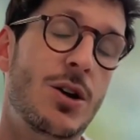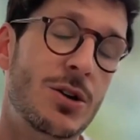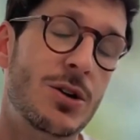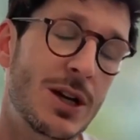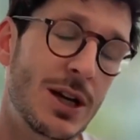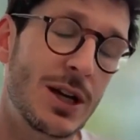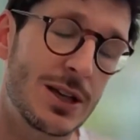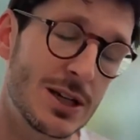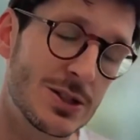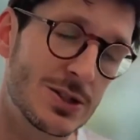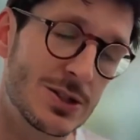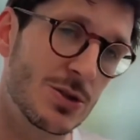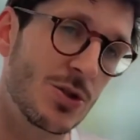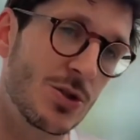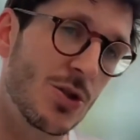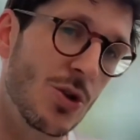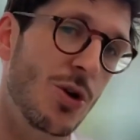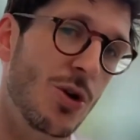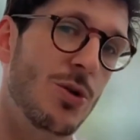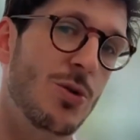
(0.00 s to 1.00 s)
okay, that's
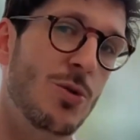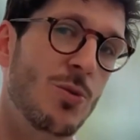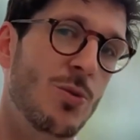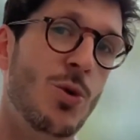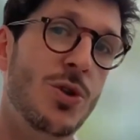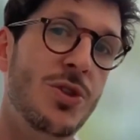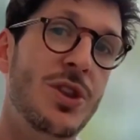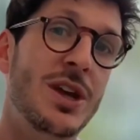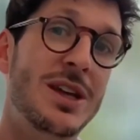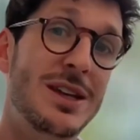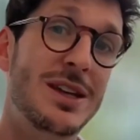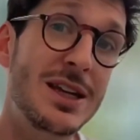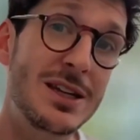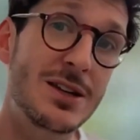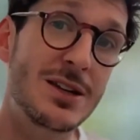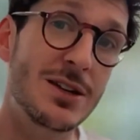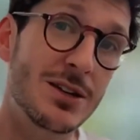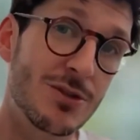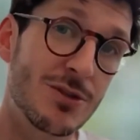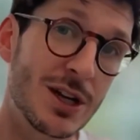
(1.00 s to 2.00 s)
not what they
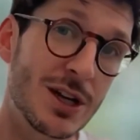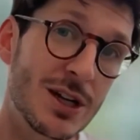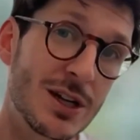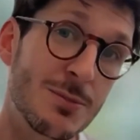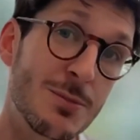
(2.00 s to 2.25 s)
need, right?